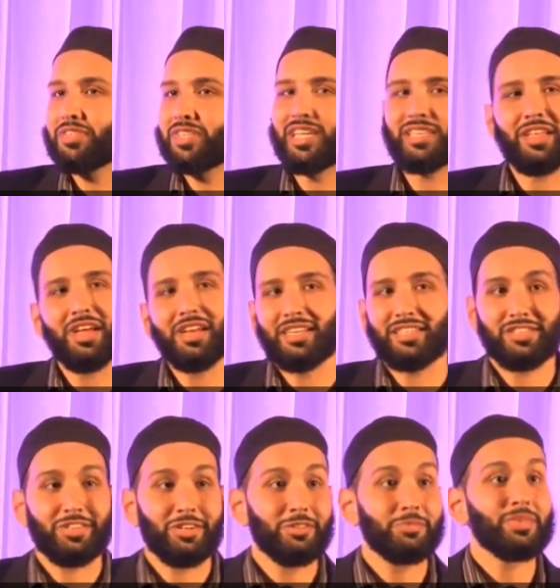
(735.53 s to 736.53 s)
shaitan has
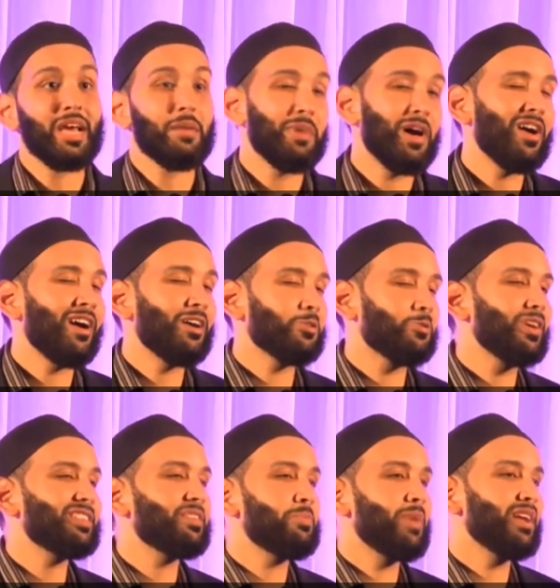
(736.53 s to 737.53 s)
told me about how
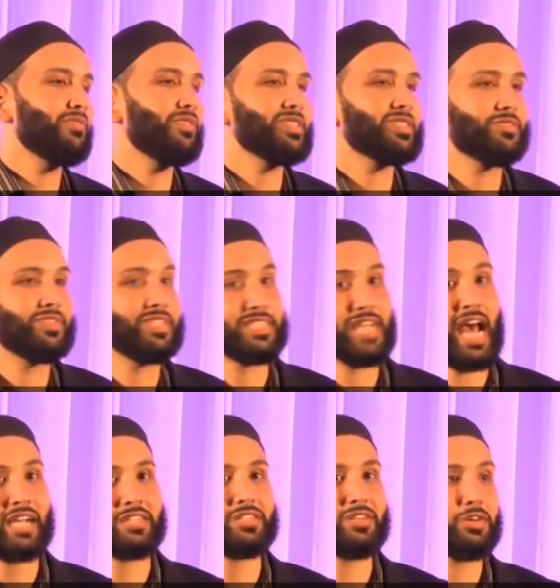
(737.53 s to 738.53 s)
great the benefits of this
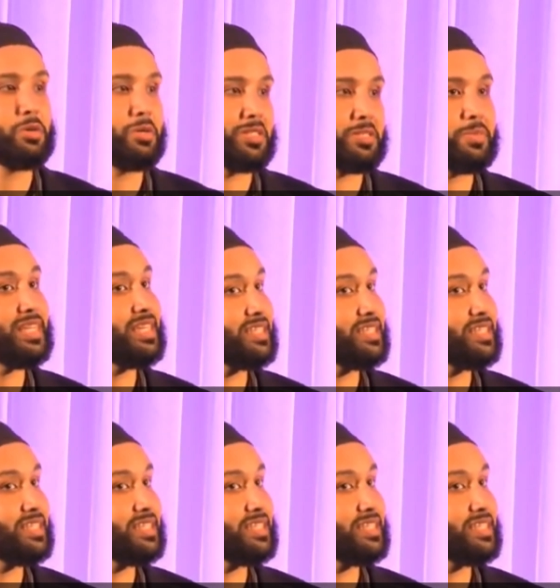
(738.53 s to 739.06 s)
action are going to be.